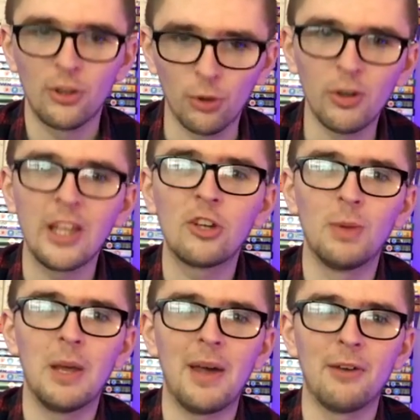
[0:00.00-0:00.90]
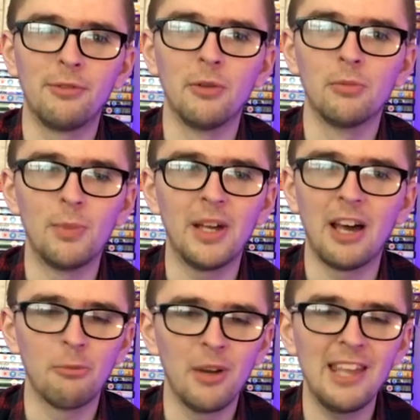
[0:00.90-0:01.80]
Talking Smit About Film will be
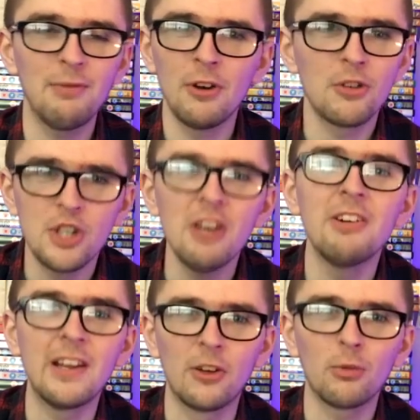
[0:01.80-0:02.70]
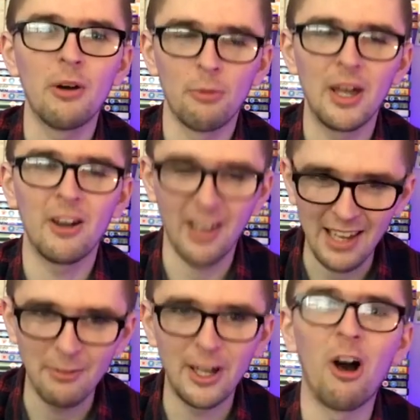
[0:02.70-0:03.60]
there. We're even on TuneIn as well. We
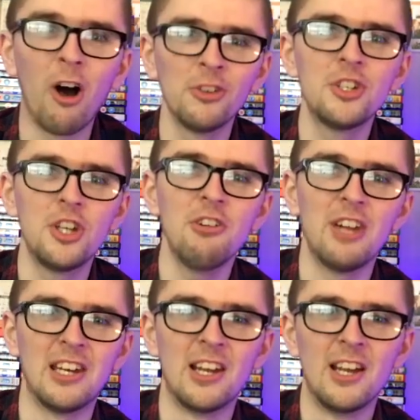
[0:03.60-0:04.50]
are on TuneIn.